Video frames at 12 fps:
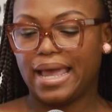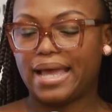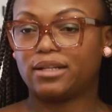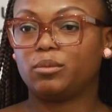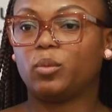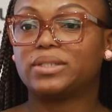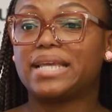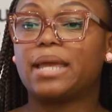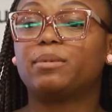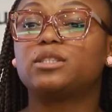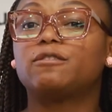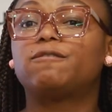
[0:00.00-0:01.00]
and was
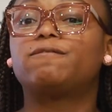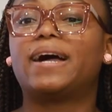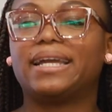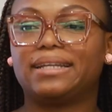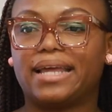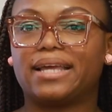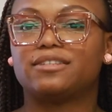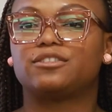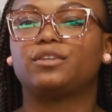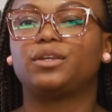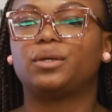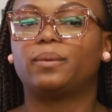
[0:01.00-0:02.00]
able to finance
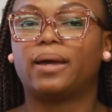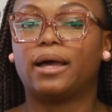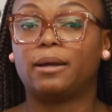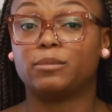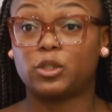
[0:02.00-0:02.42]
the